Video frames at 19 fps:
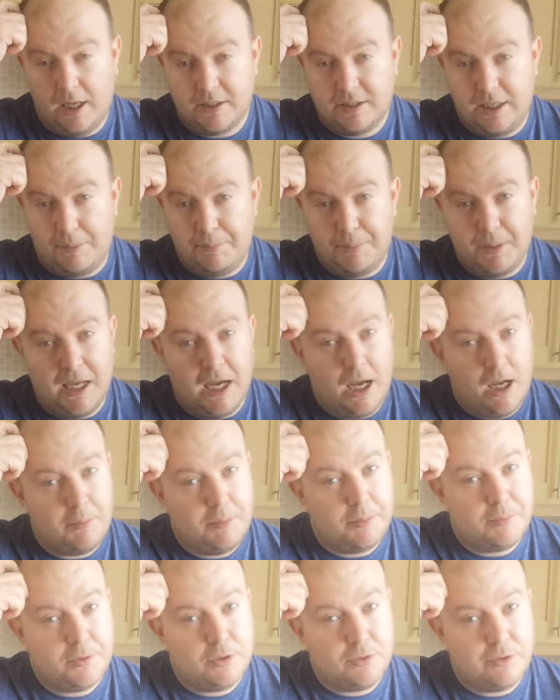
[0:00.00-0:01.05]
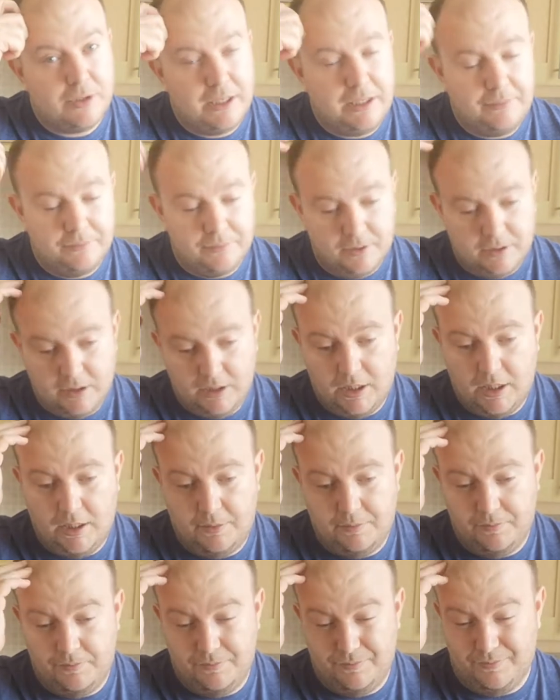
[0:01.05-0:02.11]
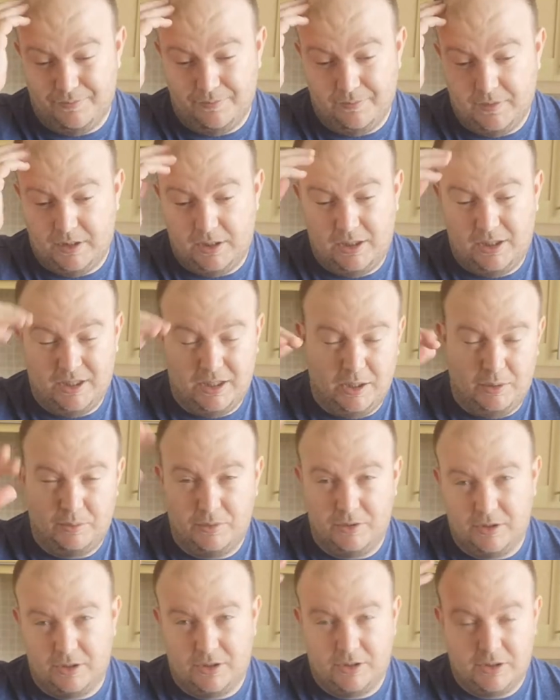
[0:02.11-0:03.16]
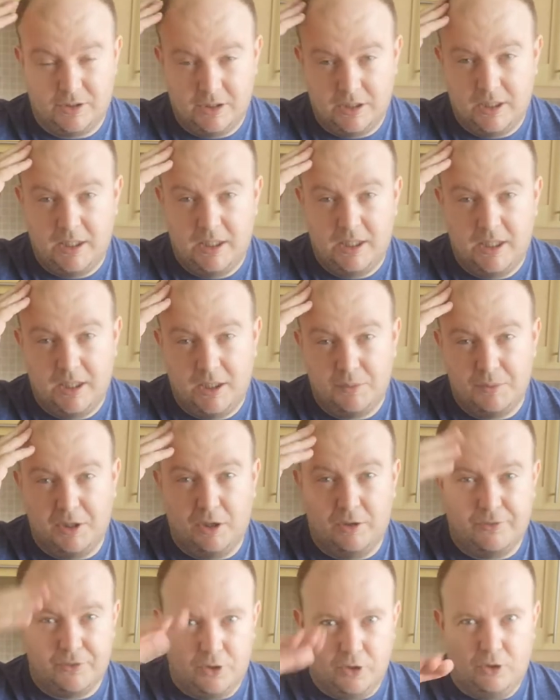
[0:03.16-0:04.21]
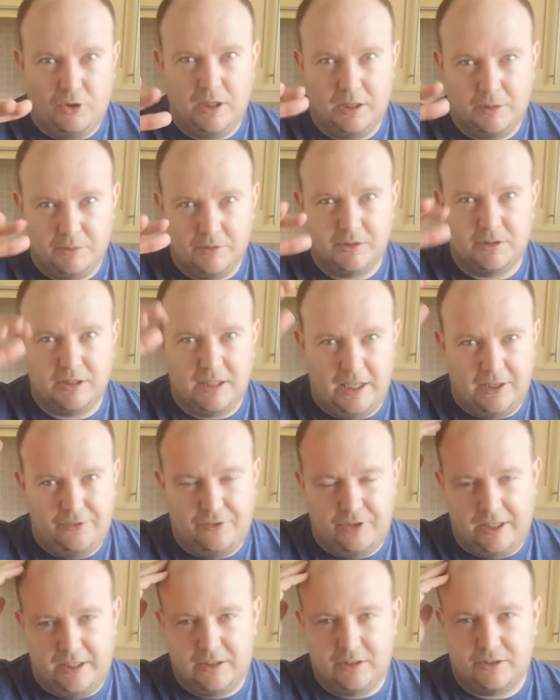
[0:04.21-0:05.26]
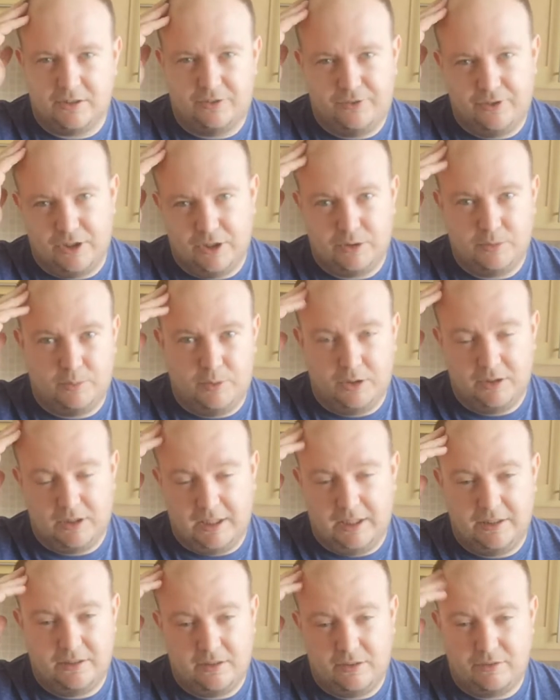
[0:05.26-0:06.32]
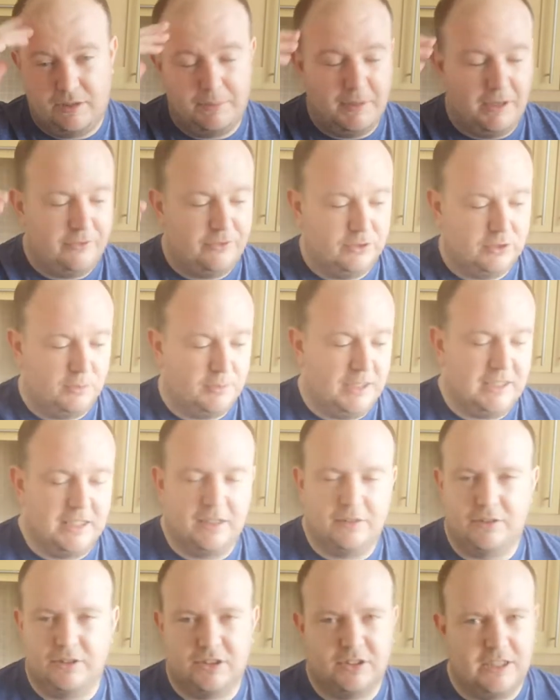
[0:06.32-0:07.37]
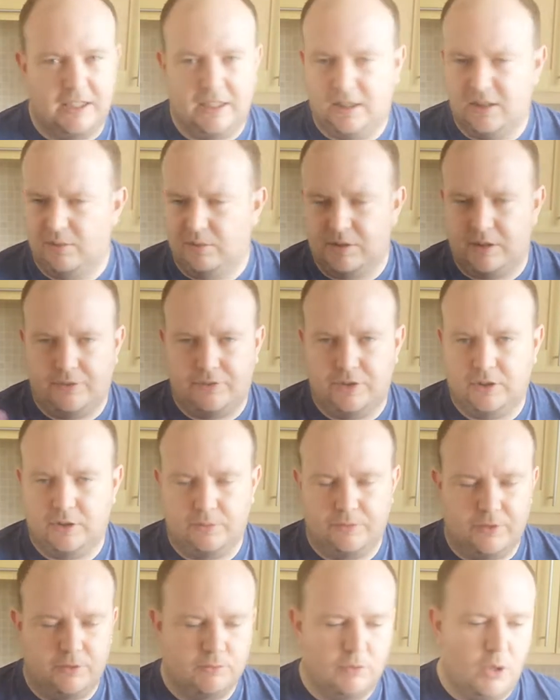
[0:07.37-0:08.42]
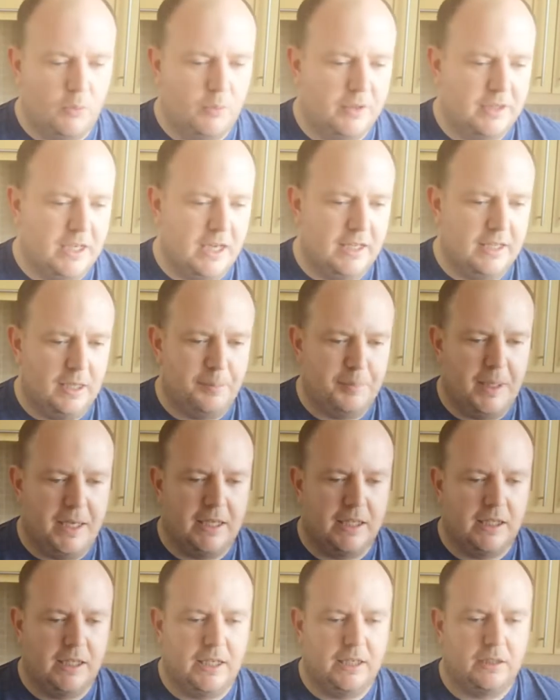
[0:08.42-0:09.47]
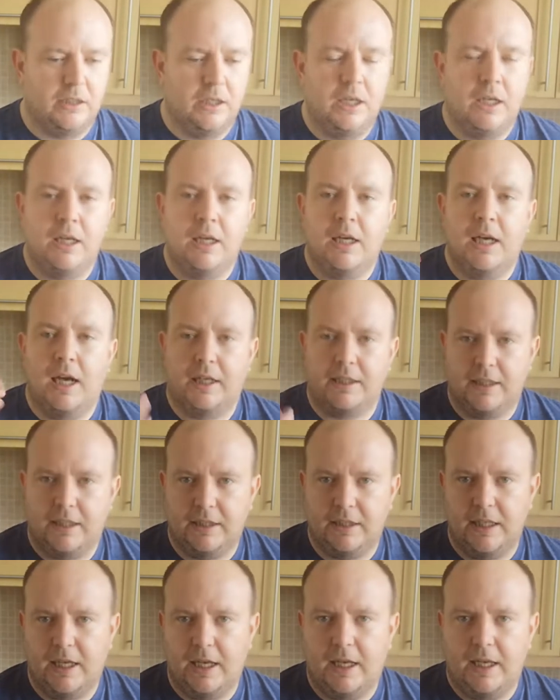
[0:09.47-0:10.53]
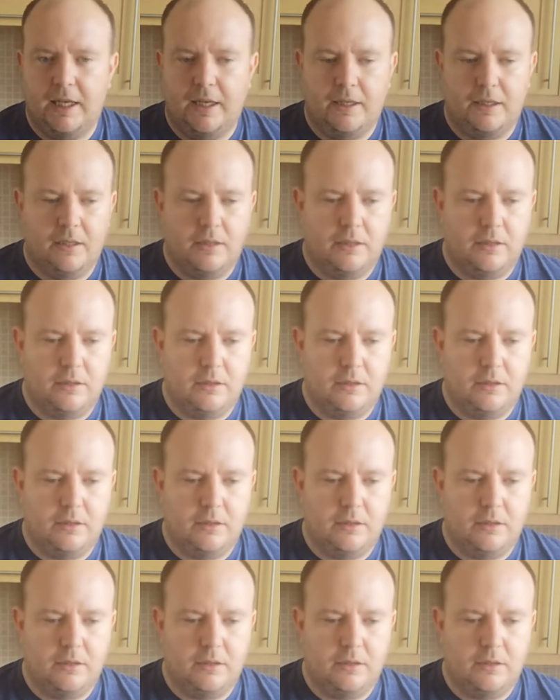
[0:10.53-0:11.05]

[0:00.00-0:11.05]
Tenby Harbour Brewery. That was, well, overall it was iffy because the first one I had three mouthfuls that went down the sink. There was definitely something wrong with that, their pale ale. And then their